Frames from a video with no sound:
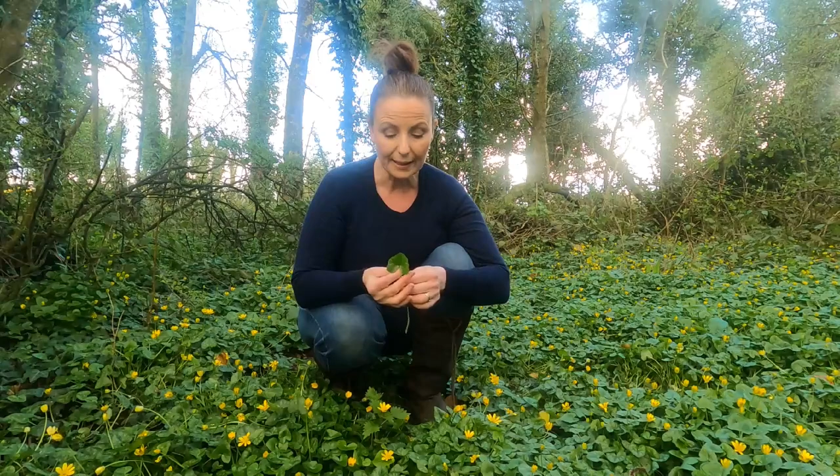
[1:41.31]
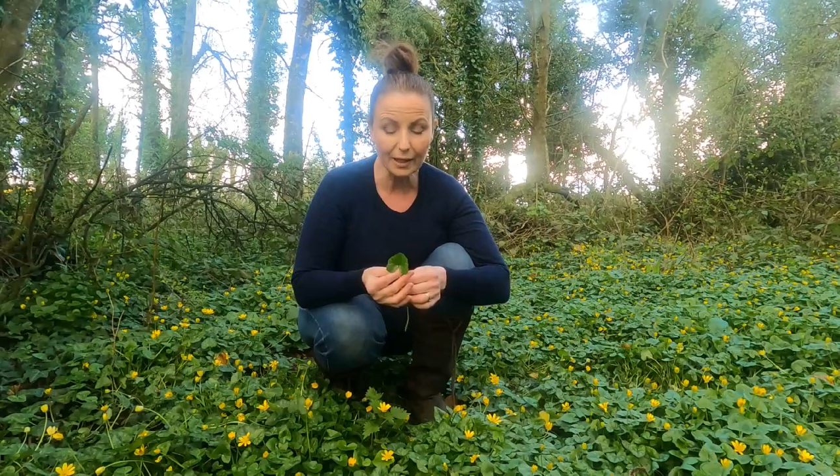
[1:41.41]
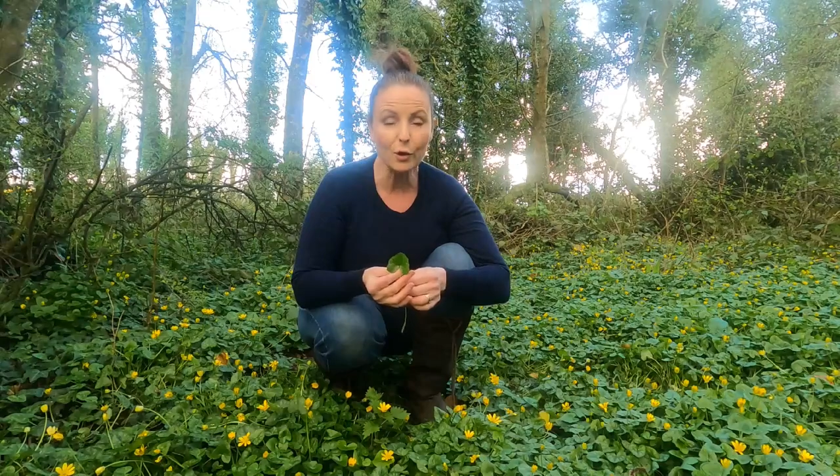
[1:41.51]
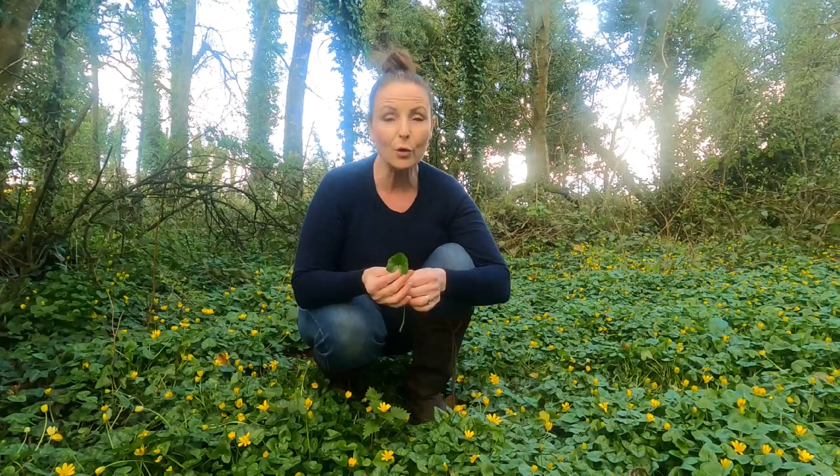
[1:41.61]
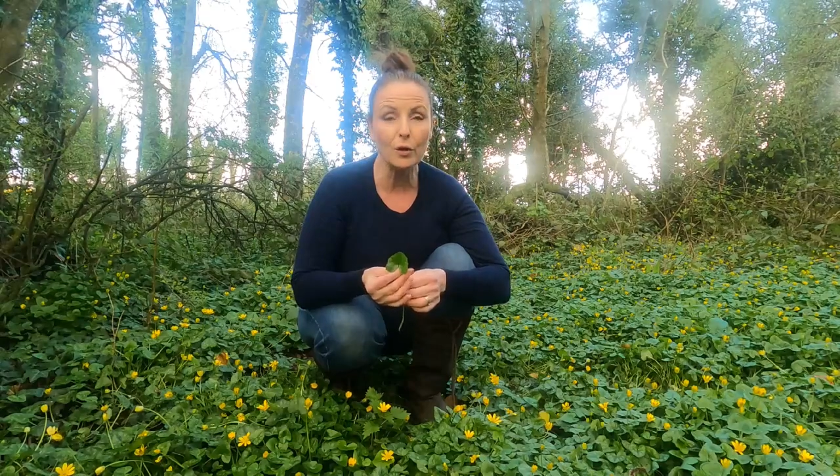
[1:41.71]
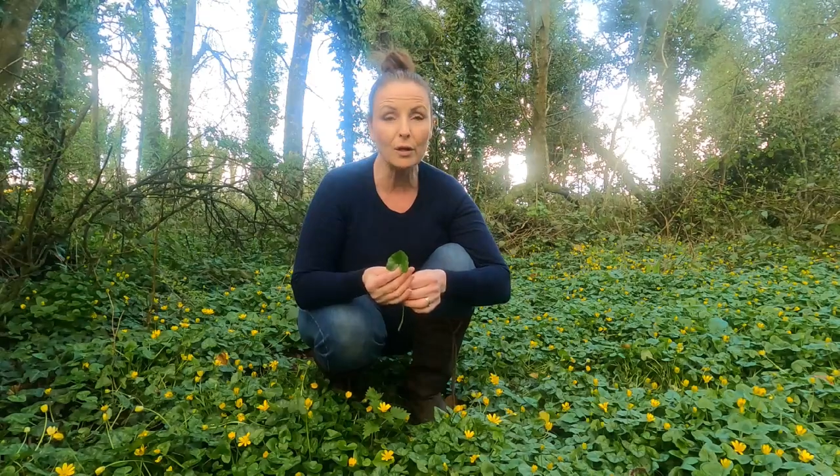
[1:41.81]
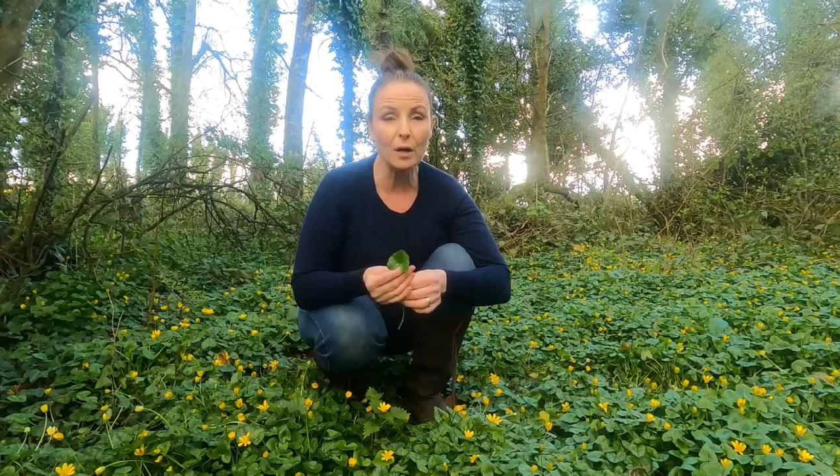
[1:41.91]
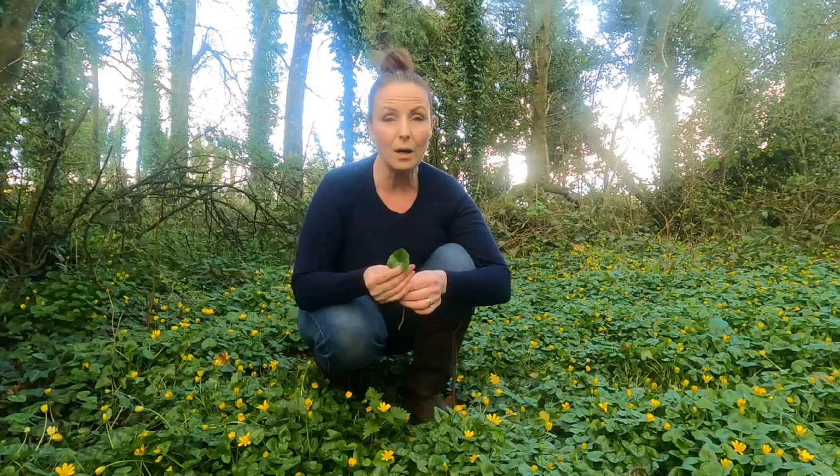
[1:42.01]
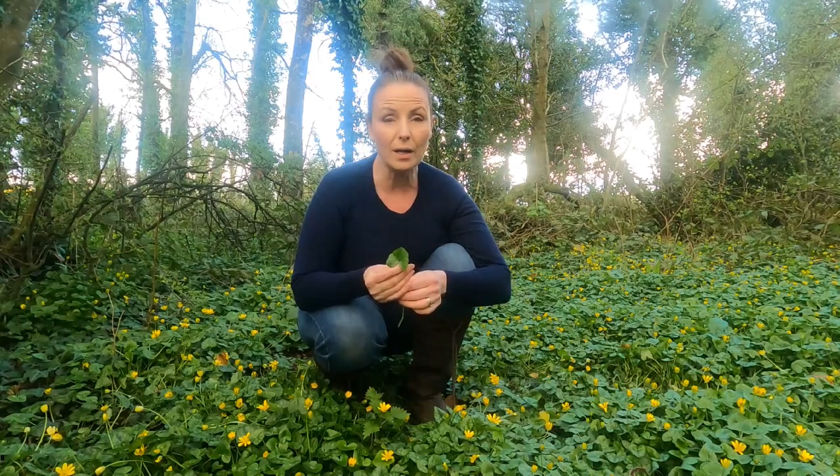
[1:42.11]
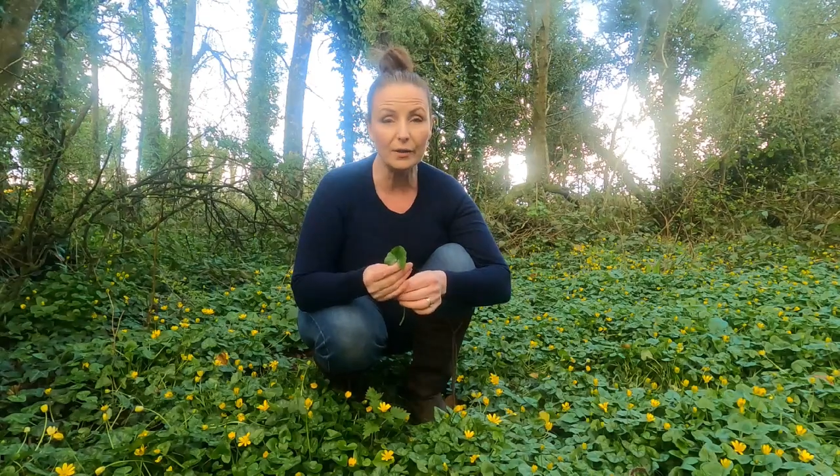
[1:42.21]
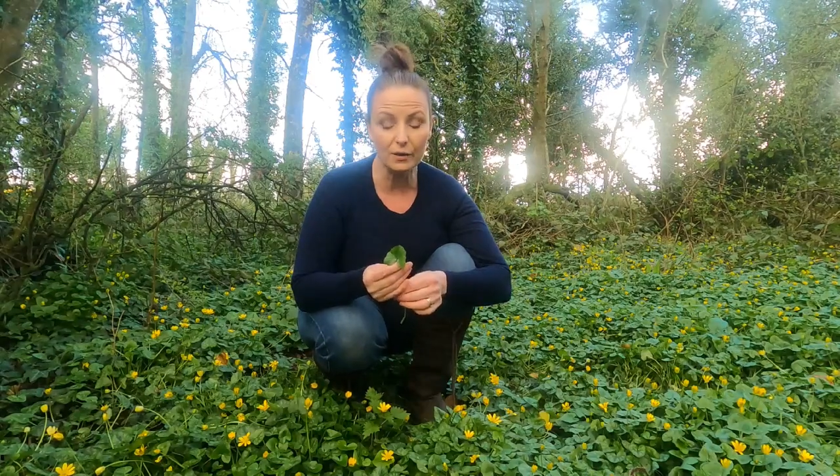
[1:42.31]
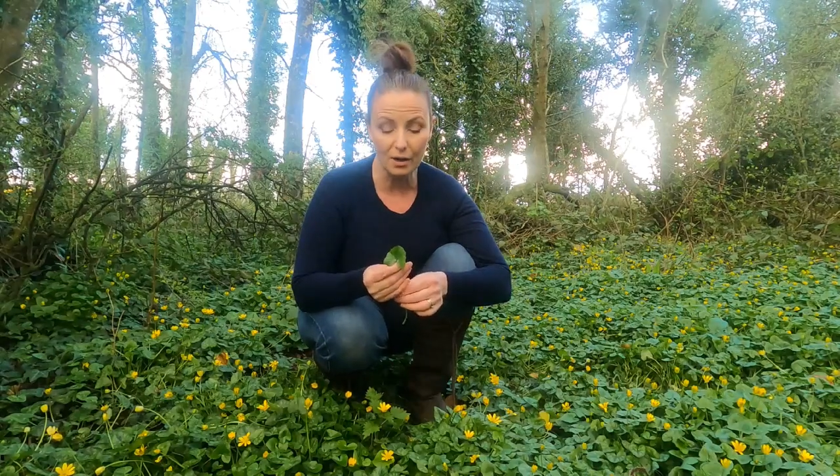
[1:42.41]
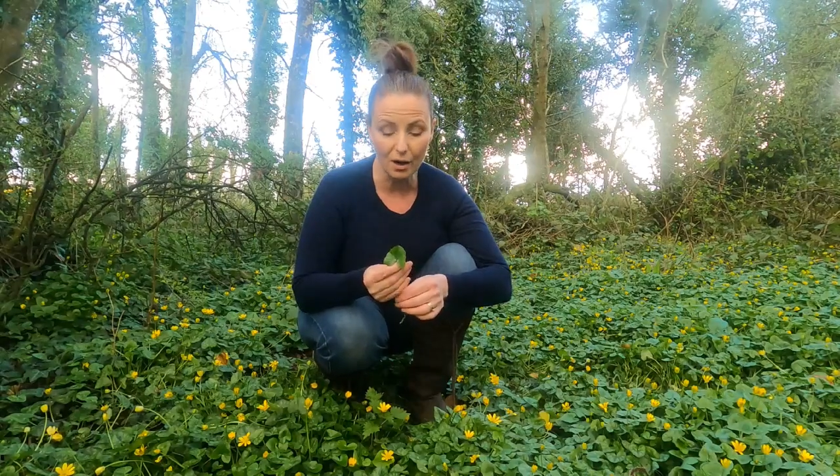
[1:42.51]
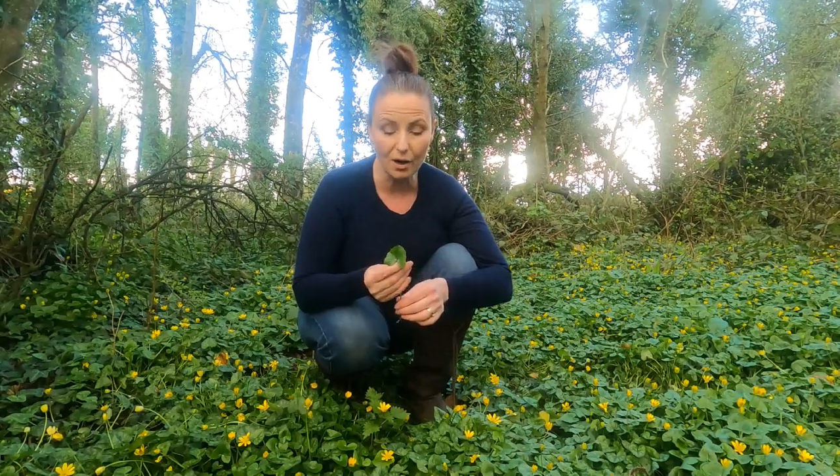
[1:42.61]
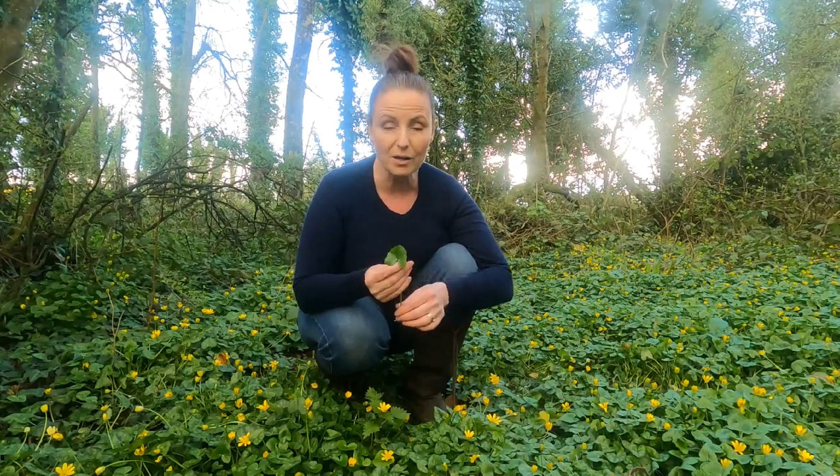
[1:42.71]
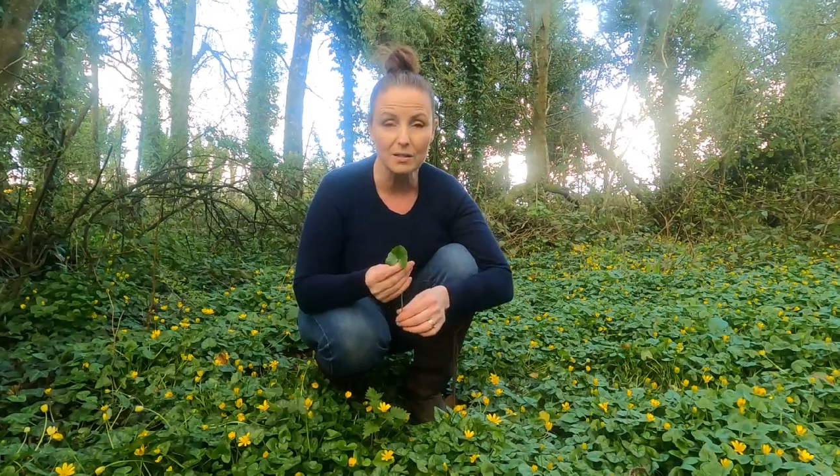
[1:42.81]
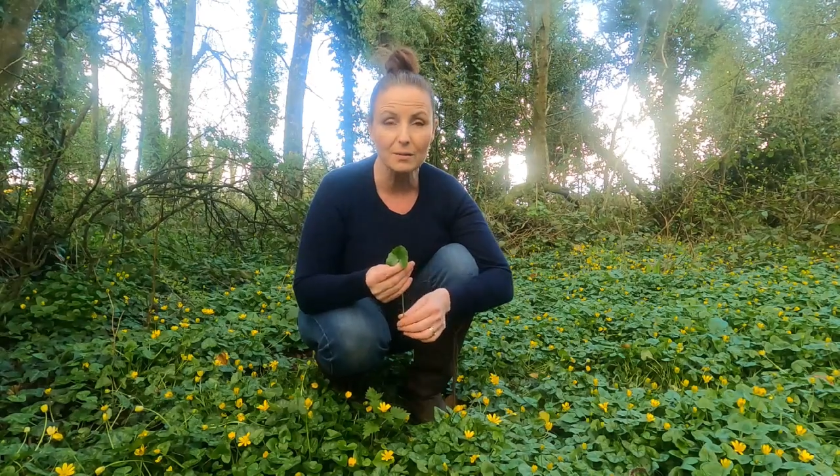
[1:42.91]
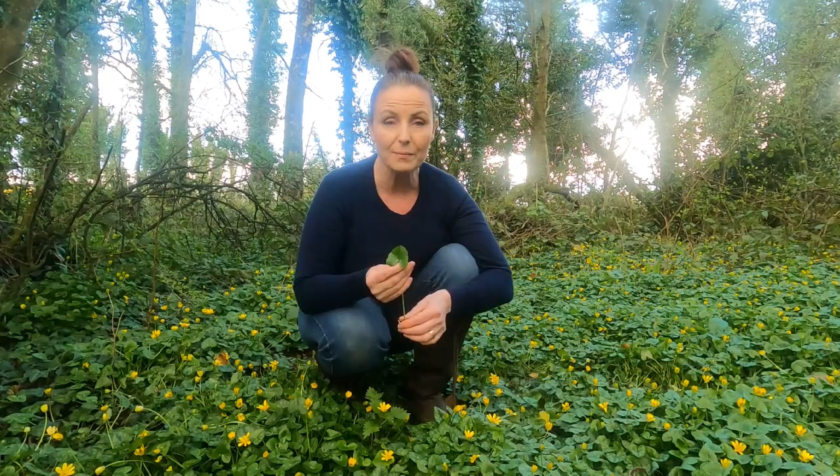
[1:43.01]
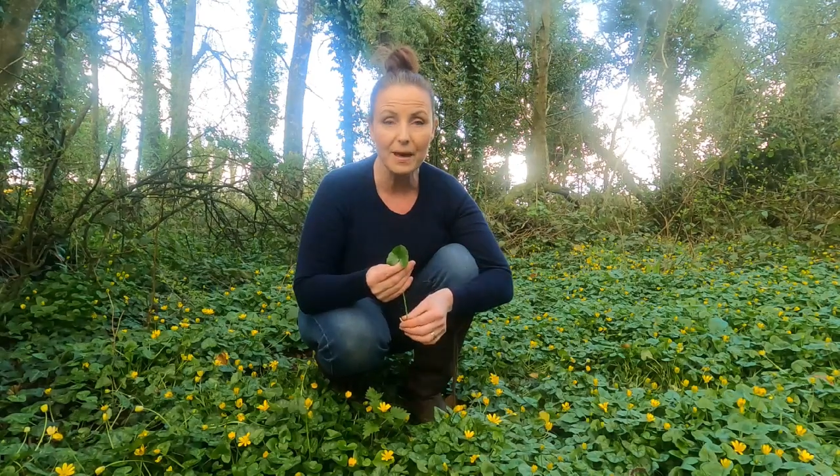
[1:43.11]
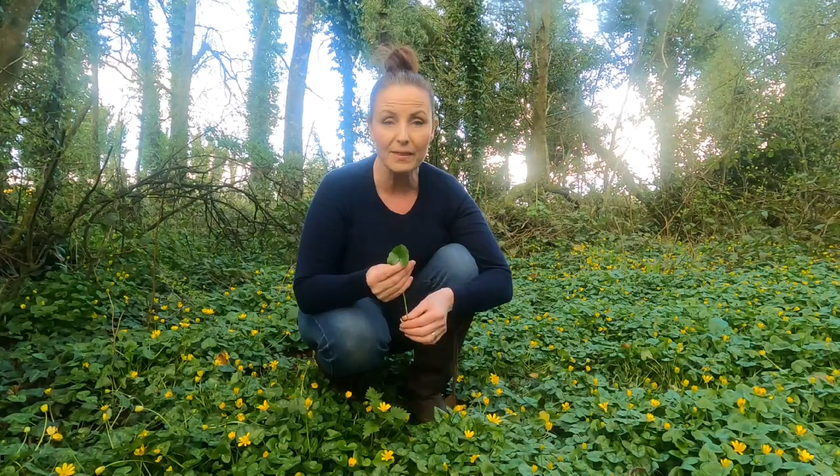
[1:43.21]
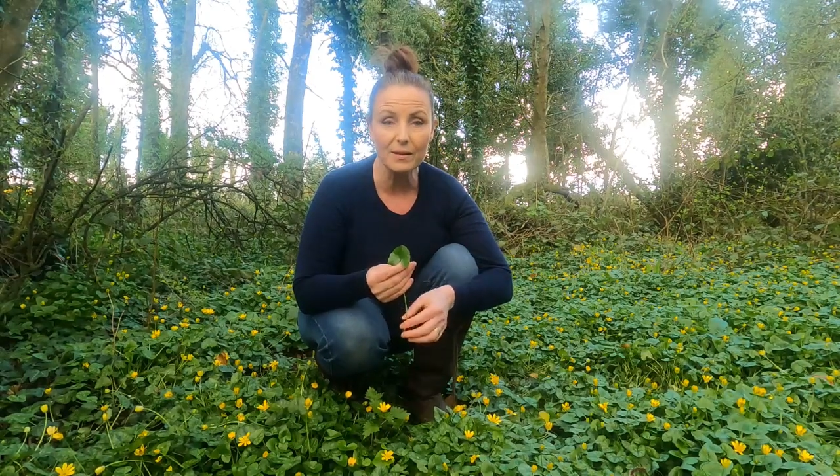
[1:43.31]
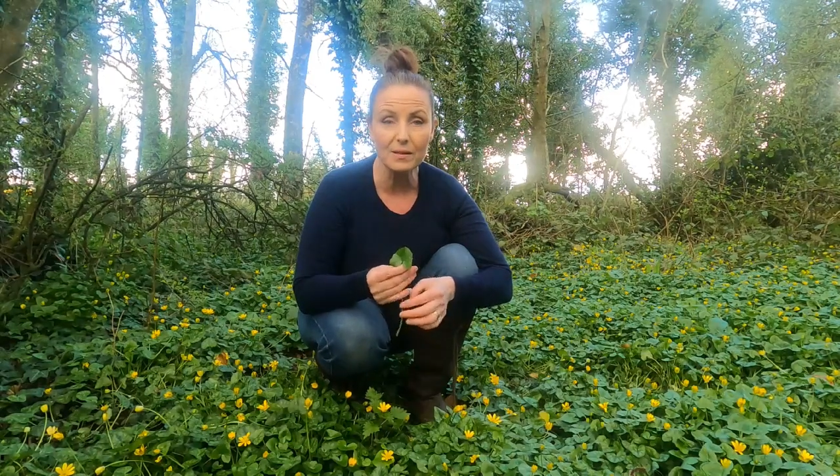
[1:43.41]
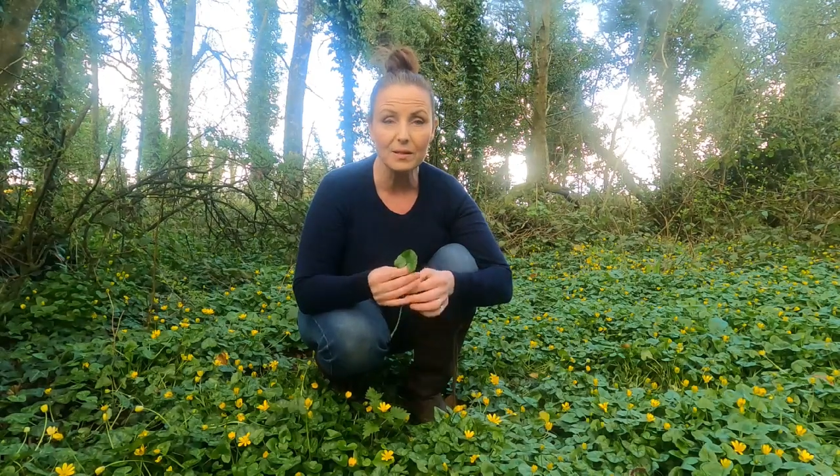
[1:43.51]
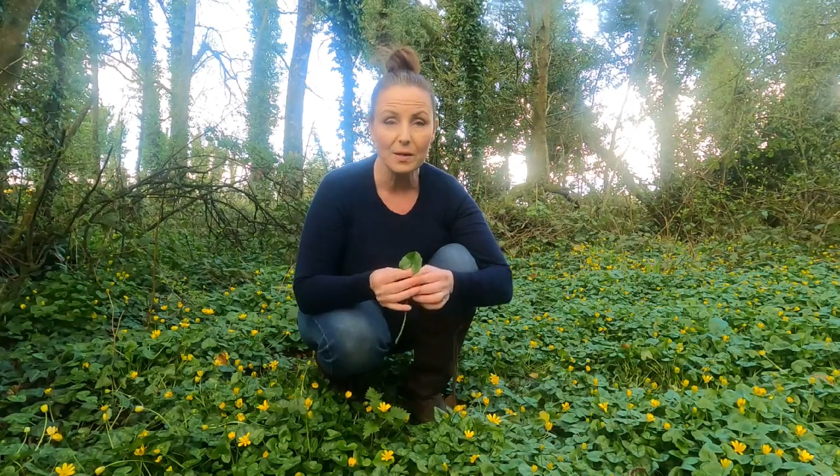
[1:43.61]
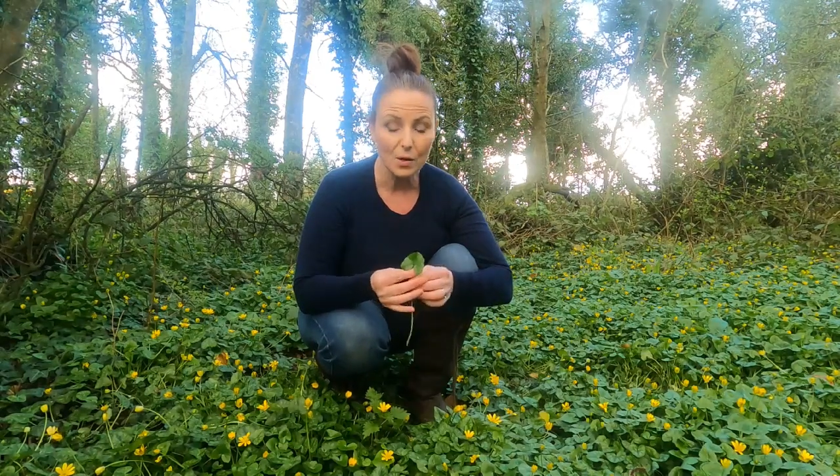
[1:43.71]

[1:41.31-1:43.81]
in oil, either a hot method